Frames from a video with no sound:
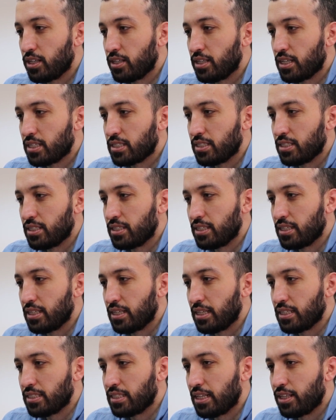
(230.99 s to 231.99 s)

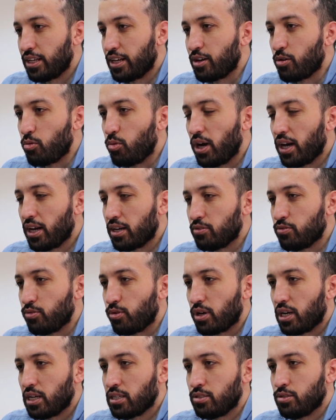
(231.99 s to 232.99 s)
it's not required
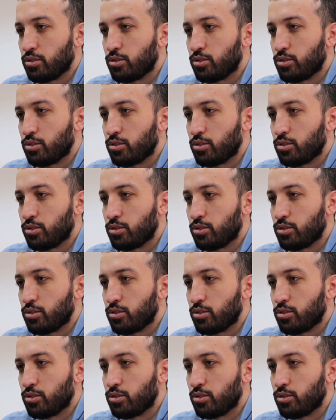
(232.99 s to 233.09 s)
for us to